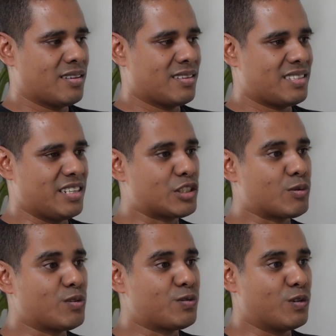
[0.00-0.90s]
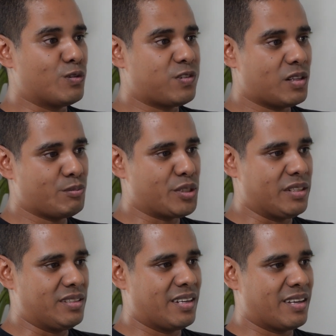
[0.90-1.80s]
sexual
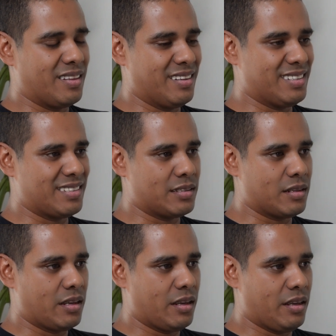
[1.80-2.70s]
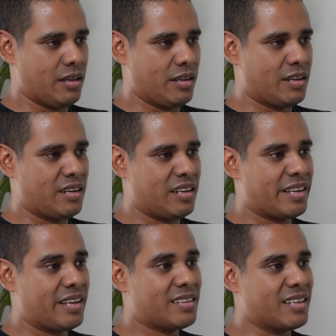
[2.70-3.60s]
fulfillment, this is a
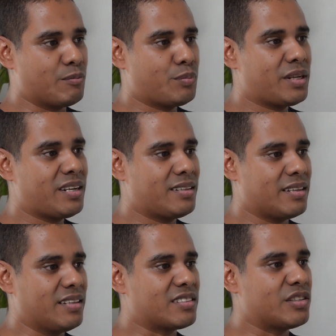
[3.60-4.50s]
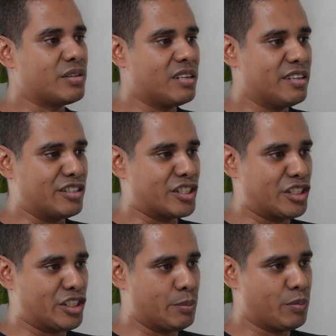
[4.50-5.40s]
need that predates your
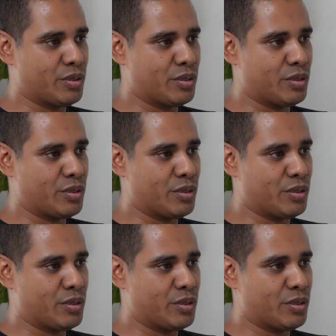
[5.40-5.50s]
relationship.